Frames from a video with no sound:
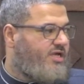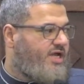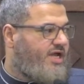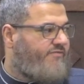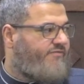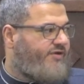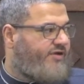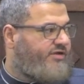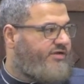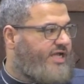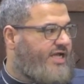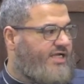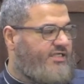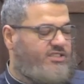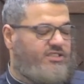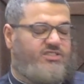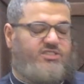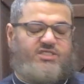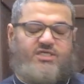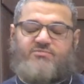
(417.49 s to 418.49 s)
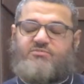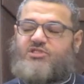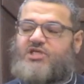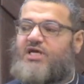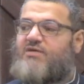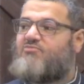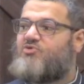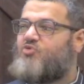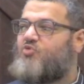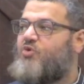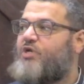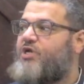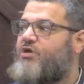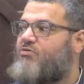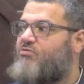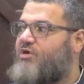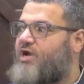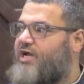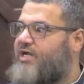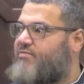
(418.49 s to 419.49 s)
I found out that sometimes we
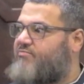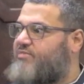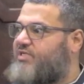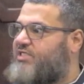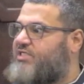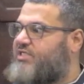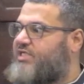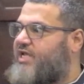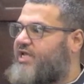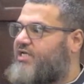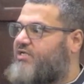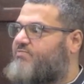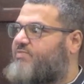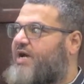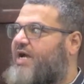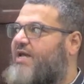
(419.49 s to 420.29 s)
correct mistakes by